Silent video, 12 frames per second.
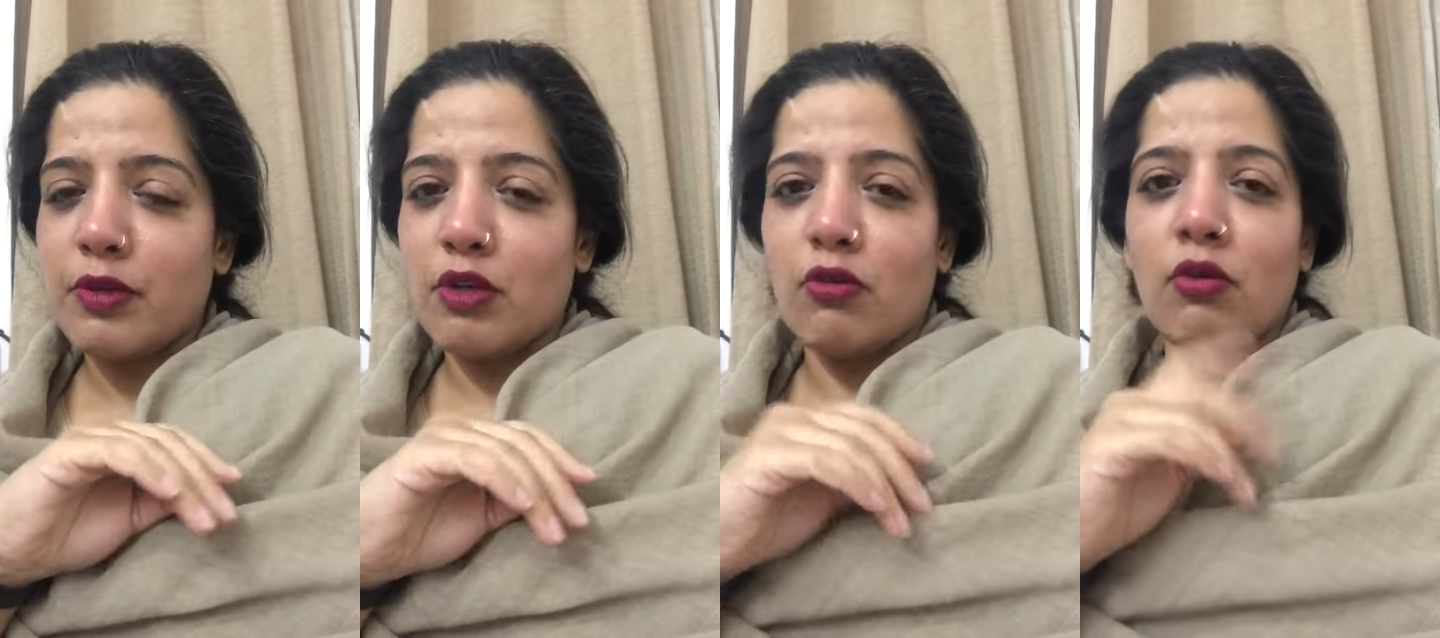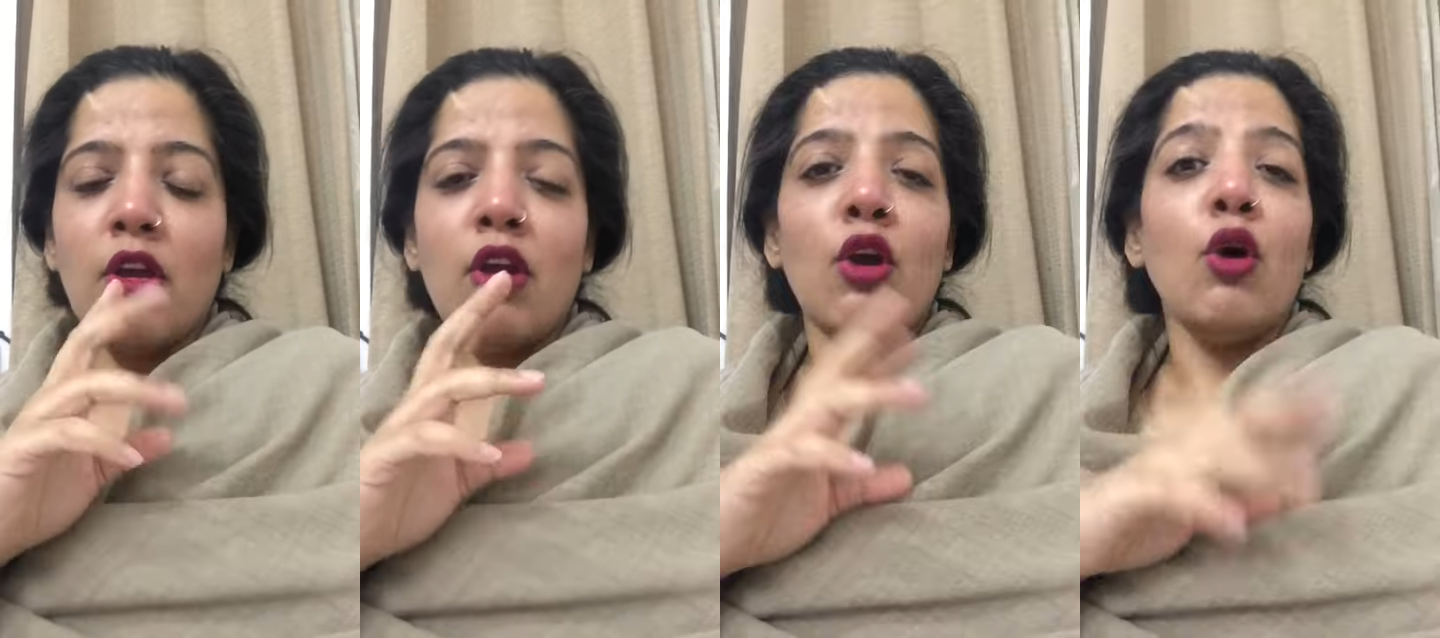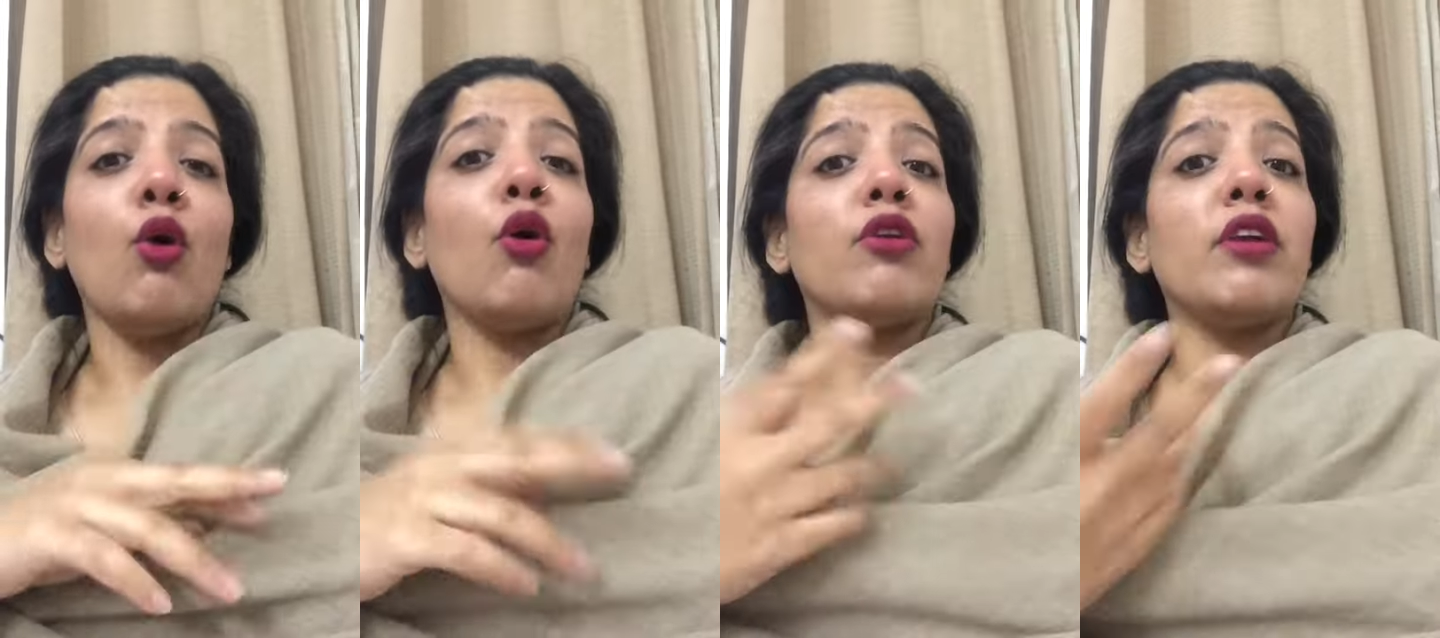pillow
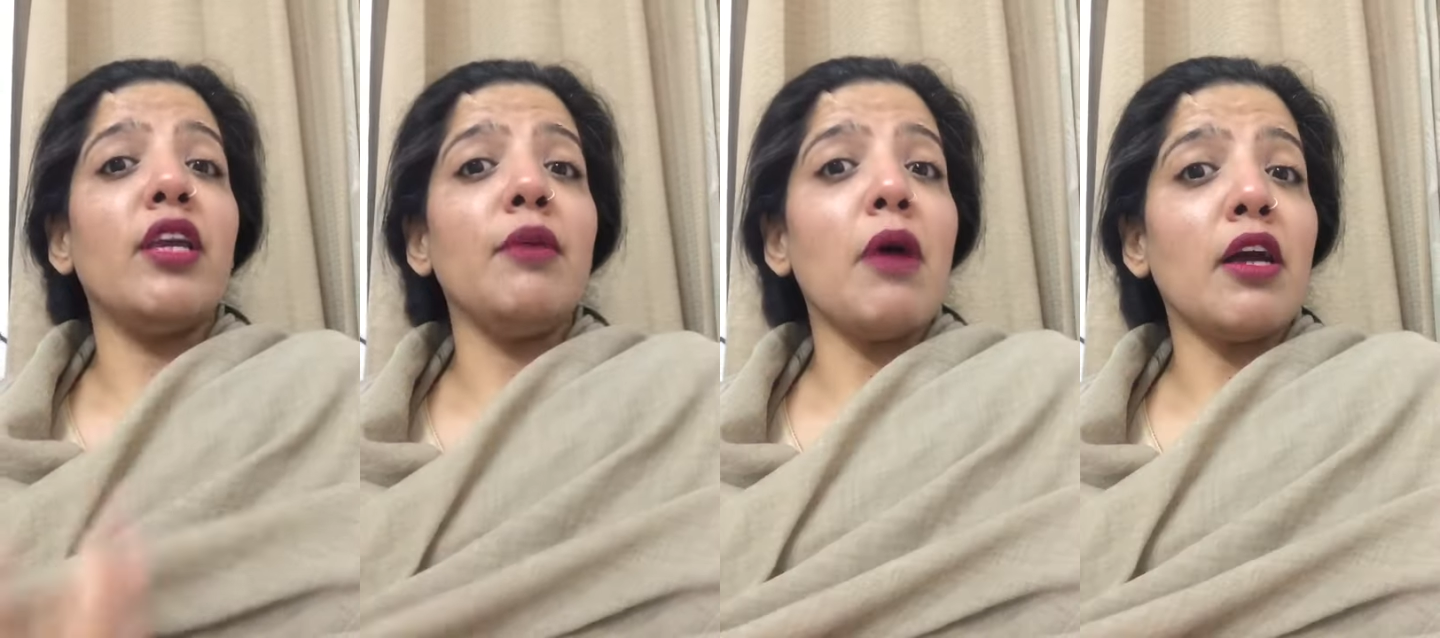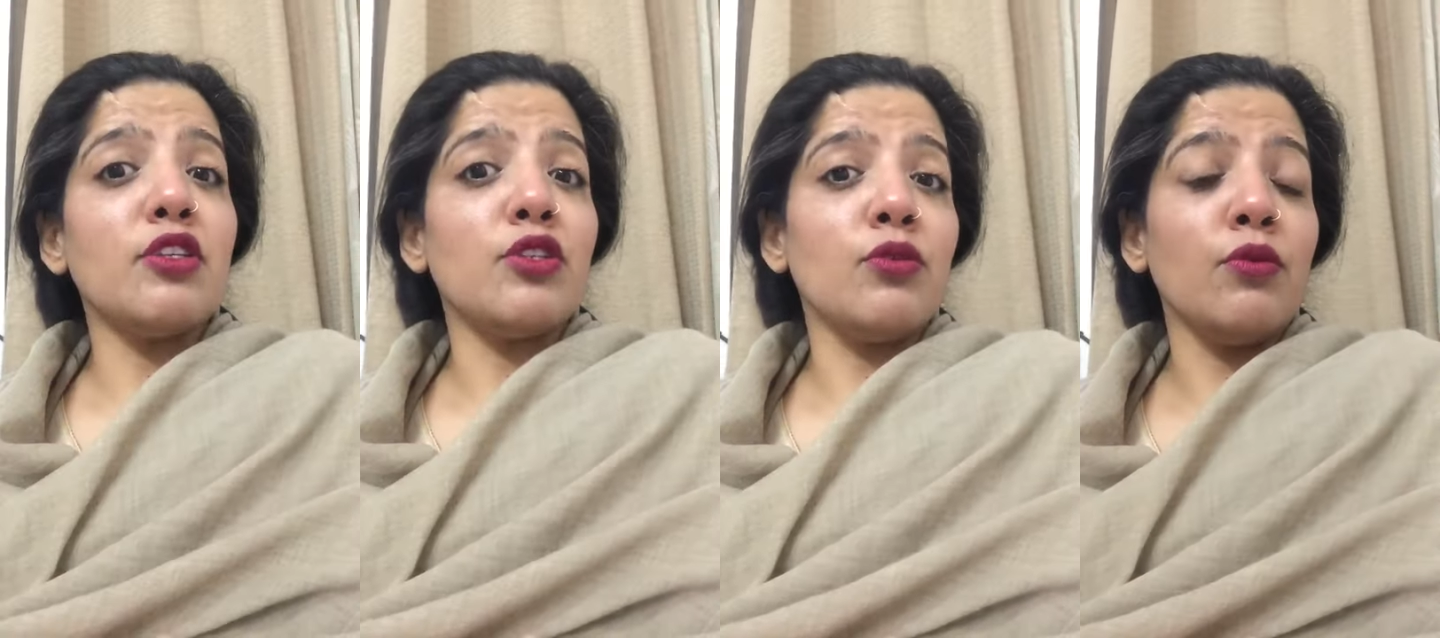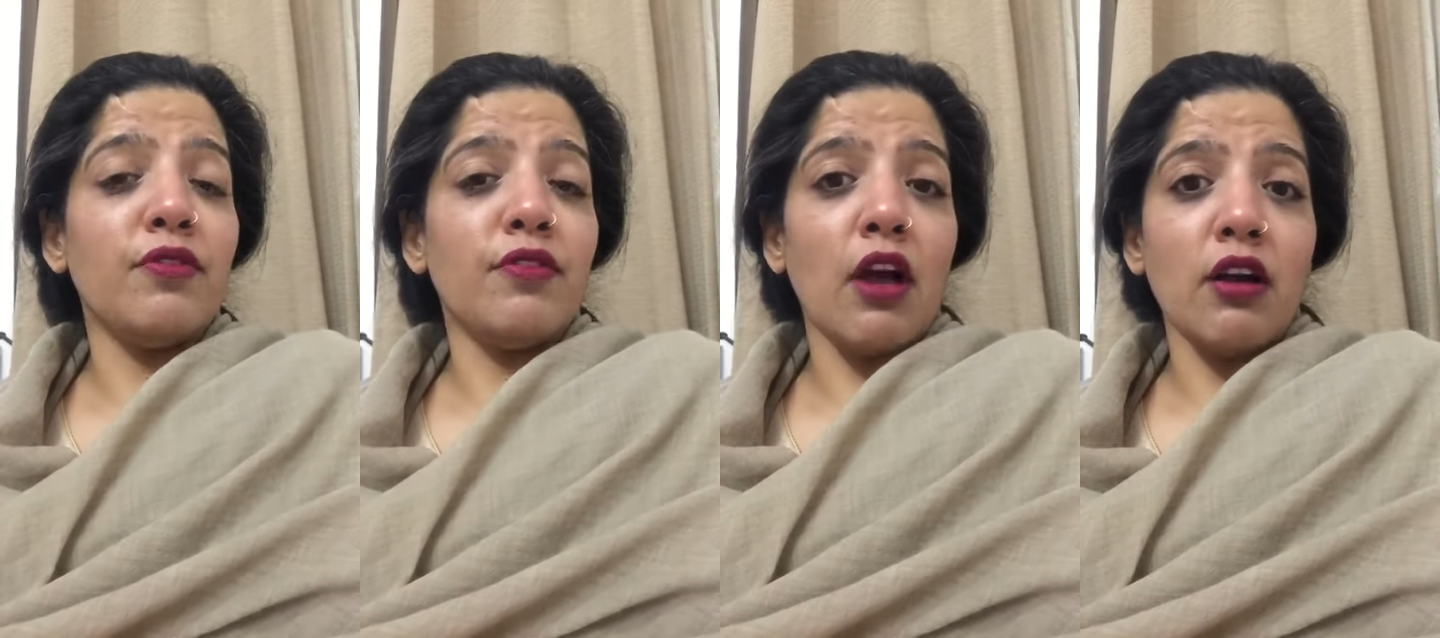or he buys
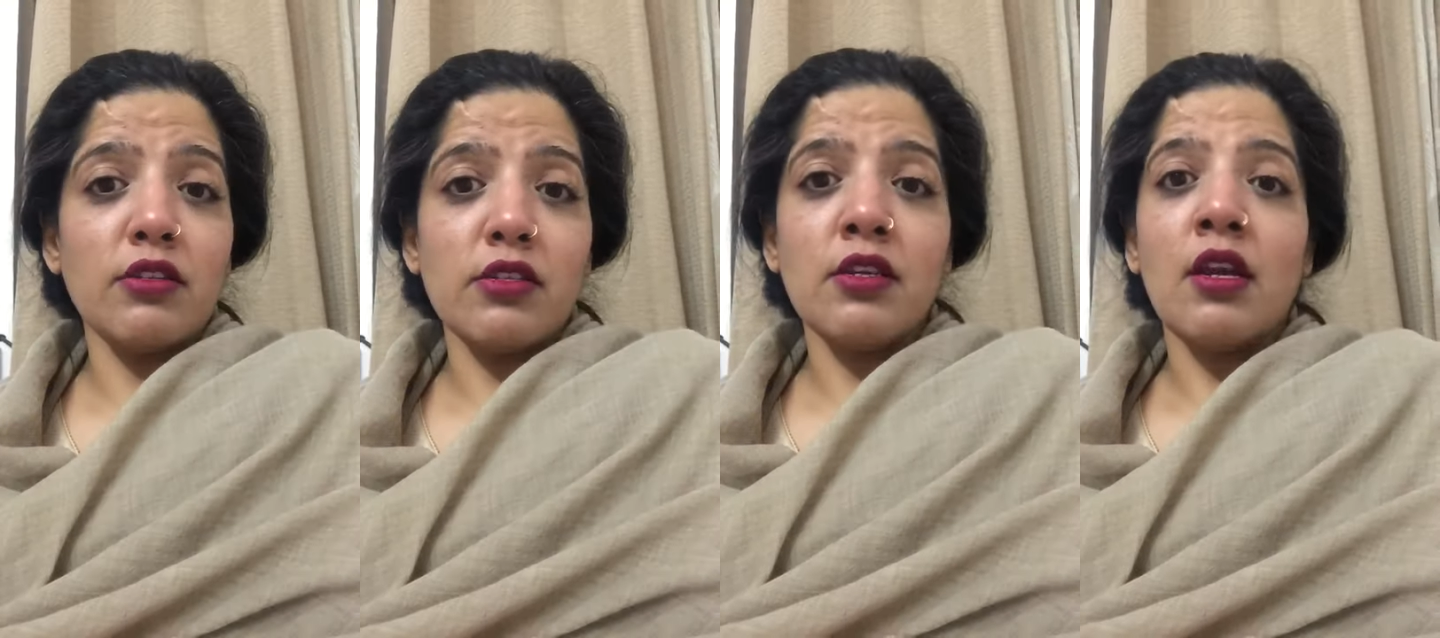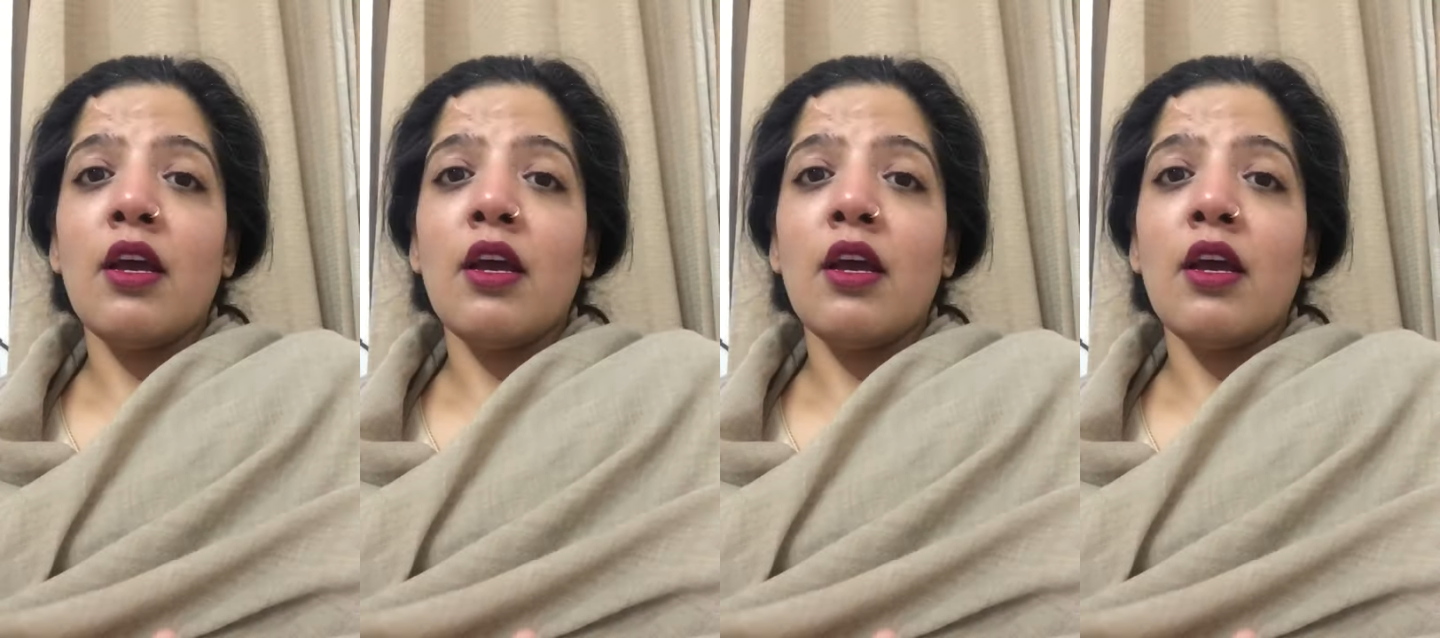you flowers.